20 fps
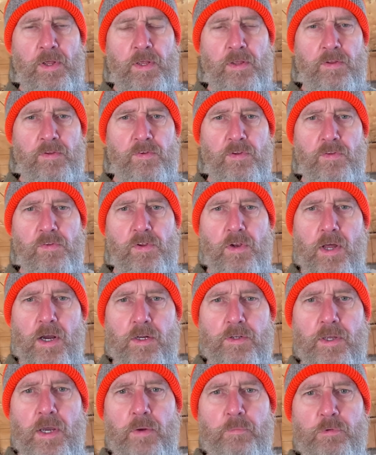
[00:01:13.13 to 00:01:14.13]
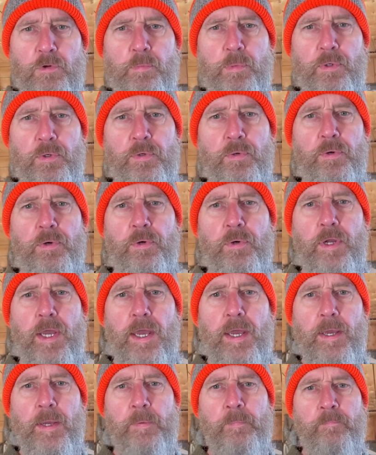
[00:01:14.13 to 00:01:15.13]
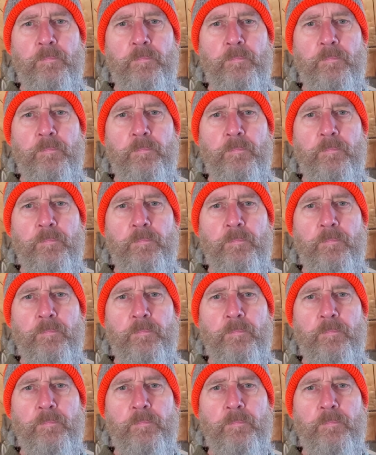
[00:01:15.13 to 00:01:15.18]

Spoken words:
Since the lockdown, we've been doing okay.